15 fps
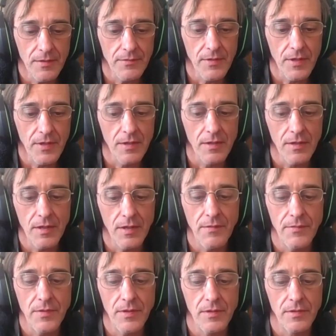
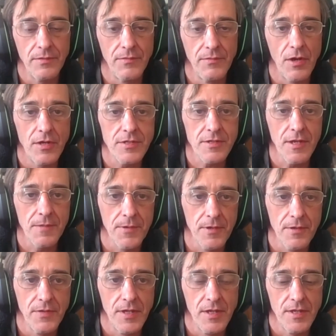in the last couple
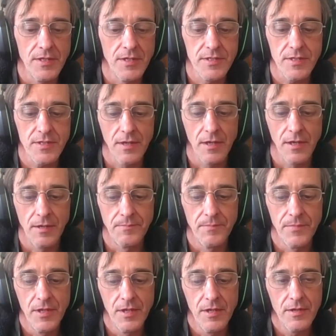of years,
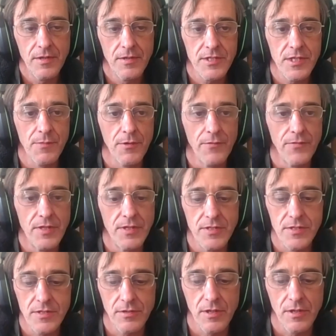some of
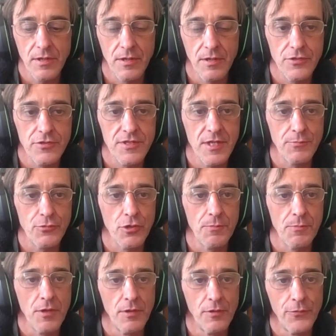these
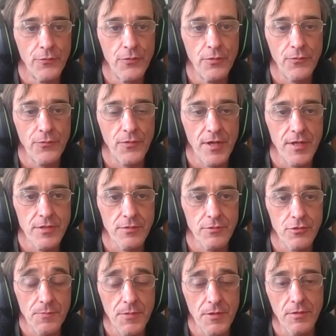subtropical fruit flies or
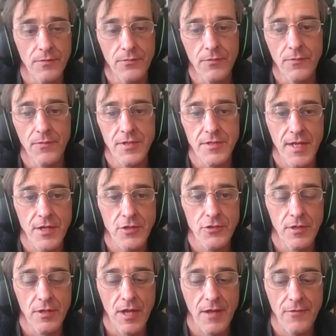tropical fruit flies
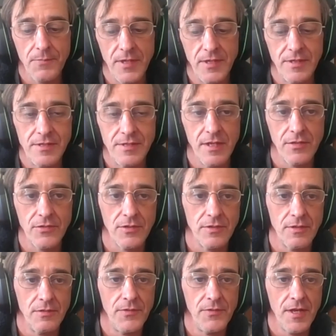actually have been detected
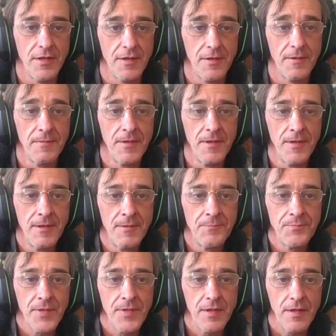in Vienna.
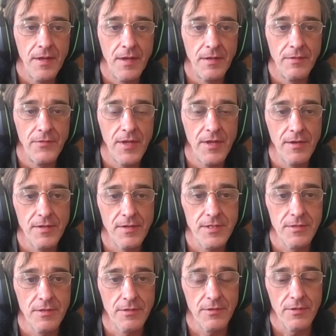And Vienna is
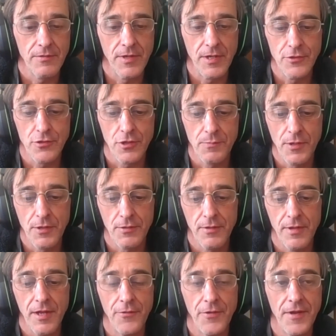not a really tropical
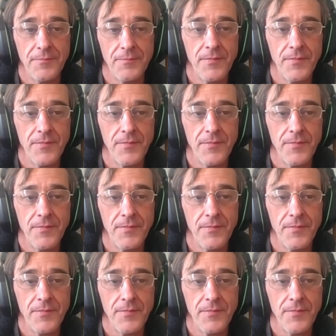area.